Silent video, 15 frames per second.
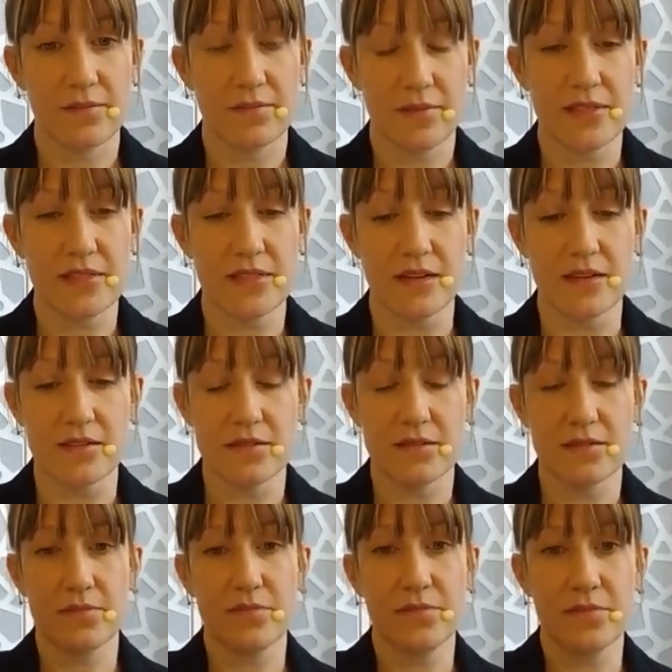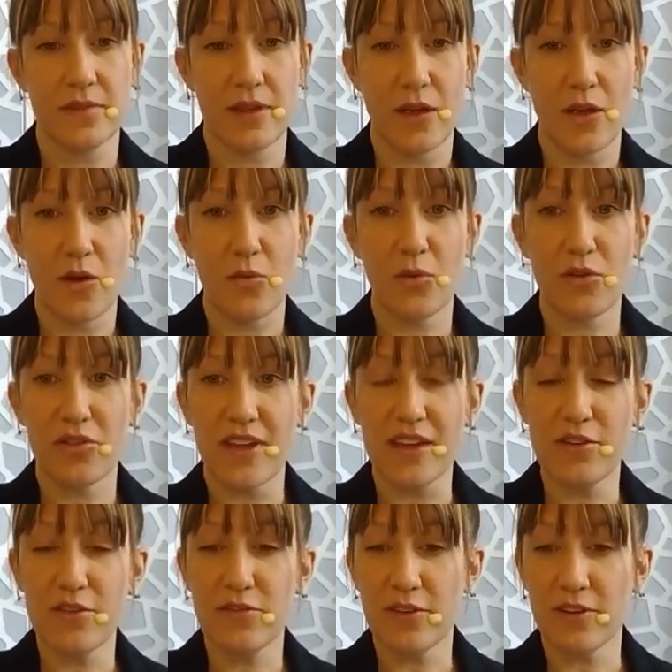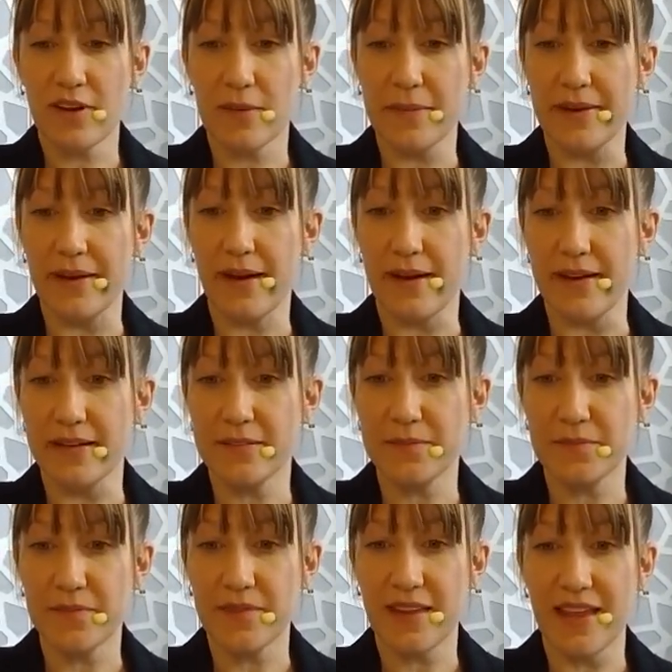That's nice. Well, thank you for coming on